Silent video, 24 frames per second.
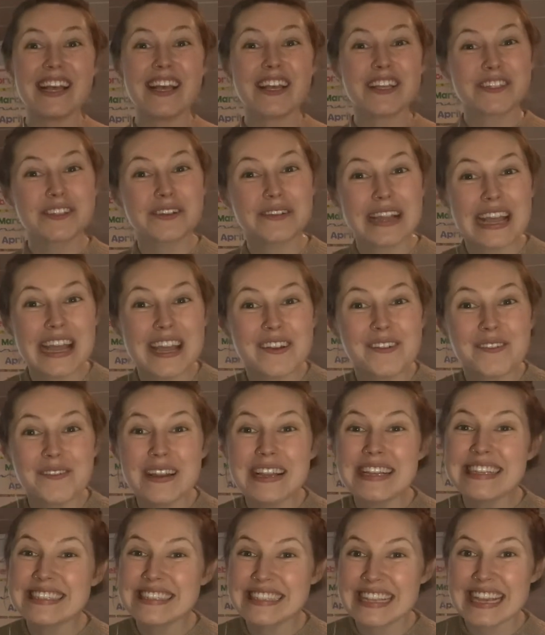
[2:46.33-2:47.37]
So can
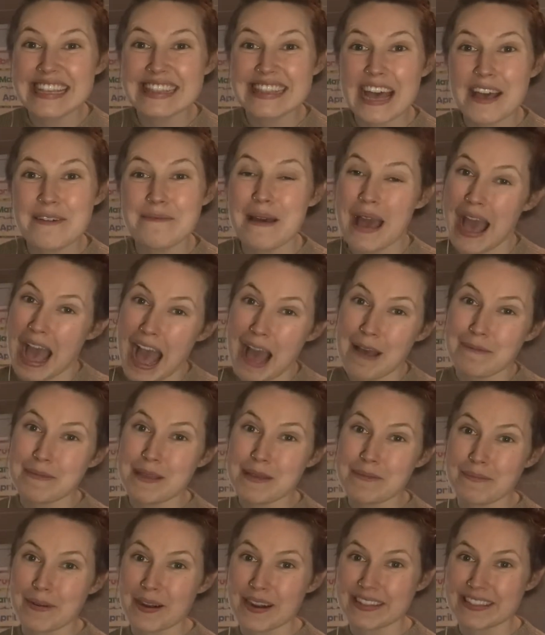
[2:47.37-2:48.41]
we sing them
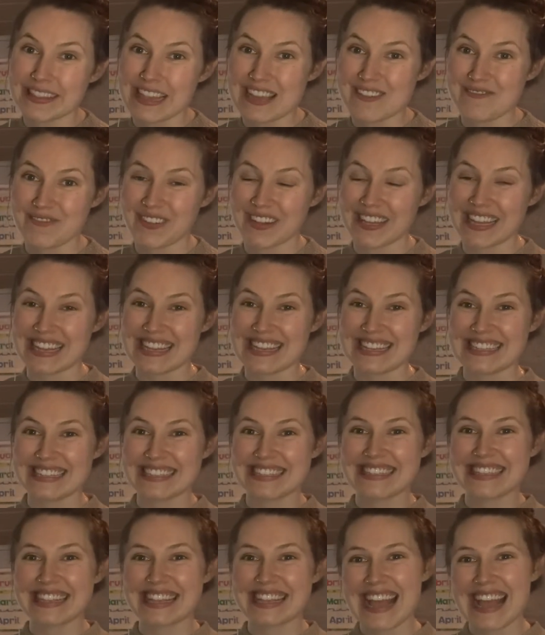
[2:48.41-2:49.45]
happy birthday,
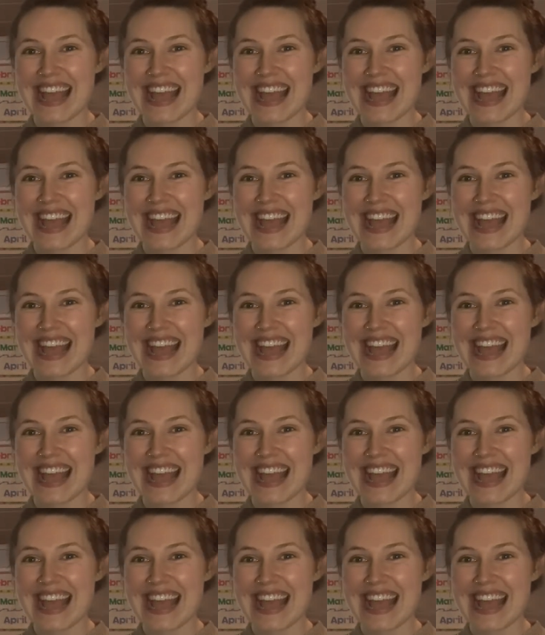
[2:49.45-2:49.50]
please?